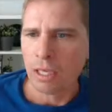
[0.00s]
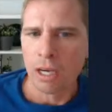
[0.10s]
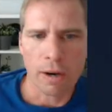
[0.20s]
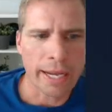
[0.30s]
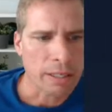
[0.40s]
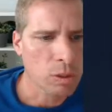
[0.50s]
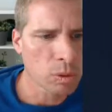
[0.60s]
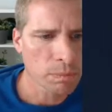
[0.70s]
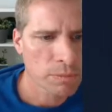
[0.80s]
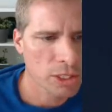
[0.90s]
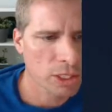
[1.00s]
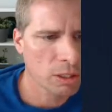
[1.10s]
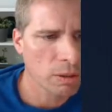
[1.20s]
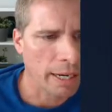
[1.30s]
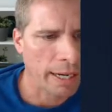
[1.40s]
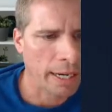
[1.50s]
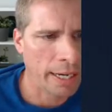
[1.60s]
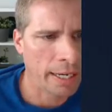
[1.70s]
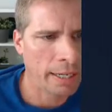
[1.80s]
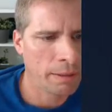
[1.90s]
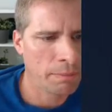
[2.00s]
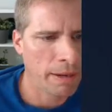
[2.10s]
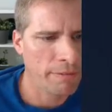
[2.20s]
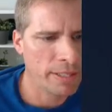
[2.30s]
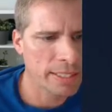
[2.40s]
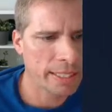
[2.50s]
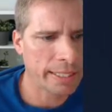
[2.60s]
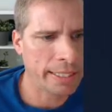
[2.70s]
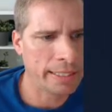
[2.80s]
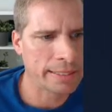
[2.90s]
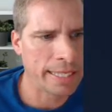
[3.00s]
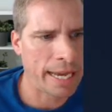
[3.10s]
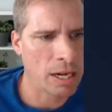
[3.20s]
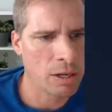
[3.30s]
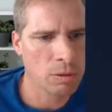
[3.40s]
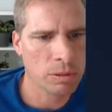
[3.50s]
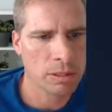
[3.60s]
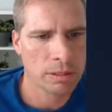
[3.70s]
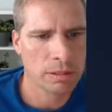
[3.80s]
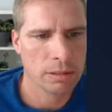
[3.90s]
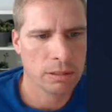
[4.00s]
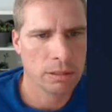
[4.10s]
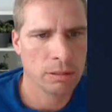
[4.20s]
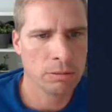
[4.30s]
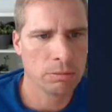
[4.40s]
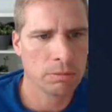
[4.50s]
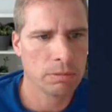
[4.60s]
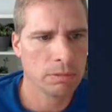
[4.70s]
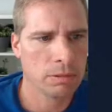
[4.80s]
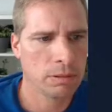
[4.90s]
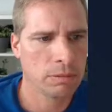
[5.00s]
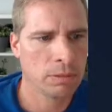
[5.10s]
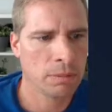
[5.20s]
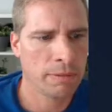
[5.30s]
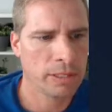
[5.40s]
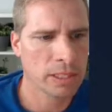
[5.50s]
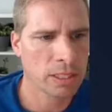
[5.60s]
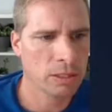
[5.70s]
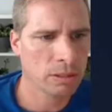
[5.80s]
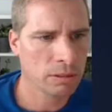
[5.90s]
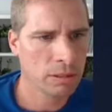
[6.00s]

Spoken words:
Okay, cool. So my visit is now, where'd my visit go?